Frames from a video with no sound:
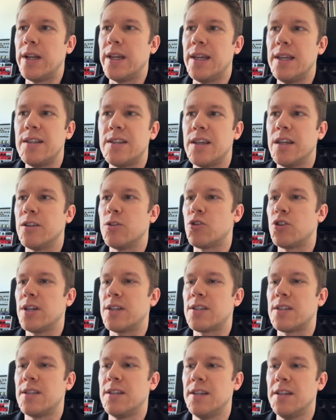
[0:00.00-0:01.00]
easy, and you
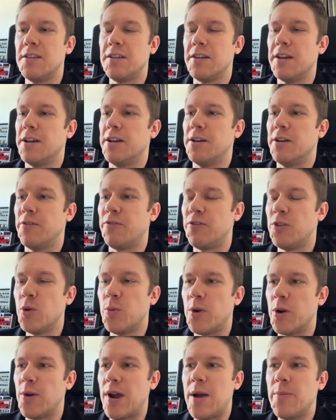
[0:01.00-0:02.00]
just need a few
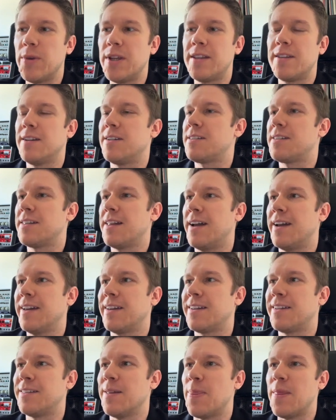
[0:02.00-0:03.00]
parameters
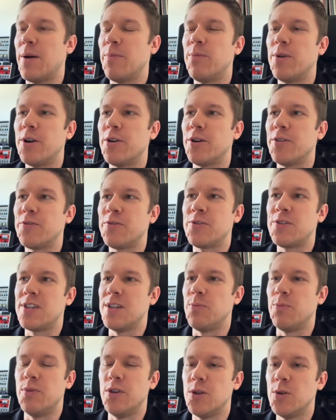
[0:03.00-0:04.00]
like the number of
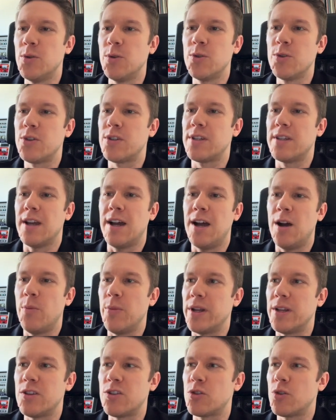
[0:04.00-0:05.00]
CPUs, how
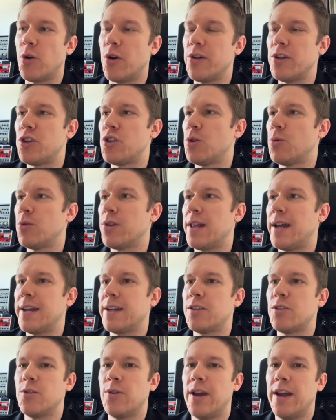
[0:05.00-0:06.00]
many storage you would
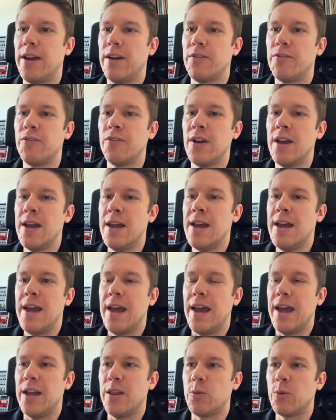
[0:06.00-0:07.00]
like to have.
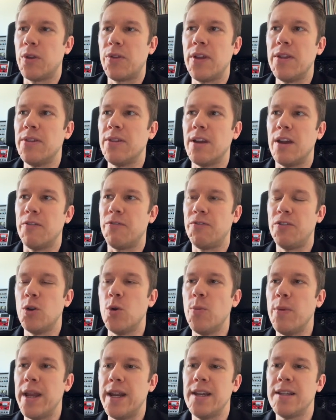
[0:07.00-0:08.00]
And within a
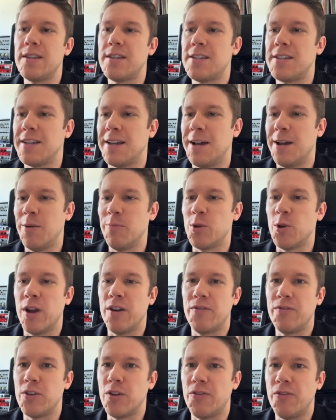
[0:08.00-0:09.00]
few minutes, you
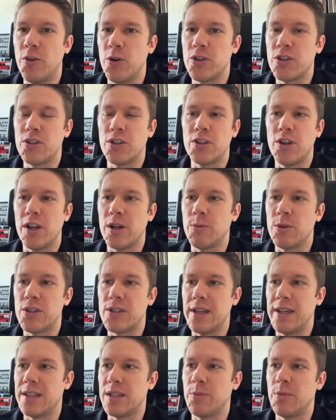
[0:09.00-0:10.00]
have your first autonomous
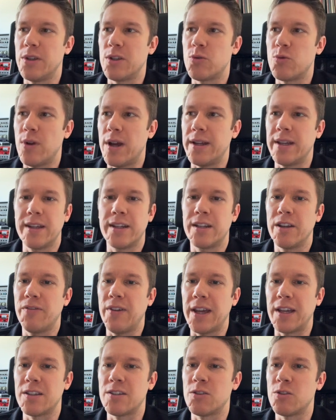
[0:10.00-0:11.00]
database running and have
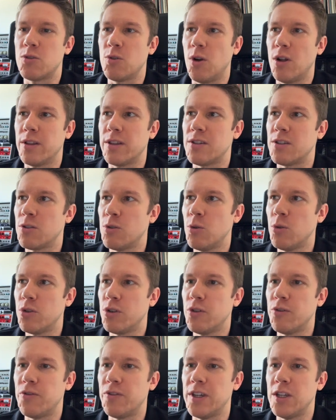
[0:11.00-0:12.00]
access to all these cool
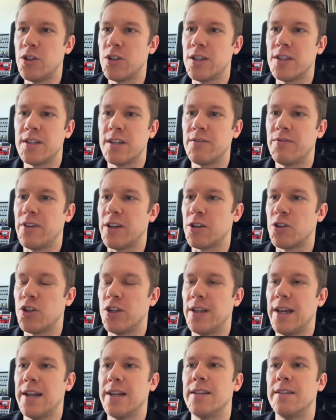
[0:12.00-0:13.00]
new features and
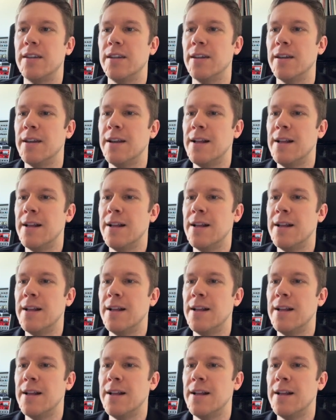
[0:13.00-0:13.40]
functionality.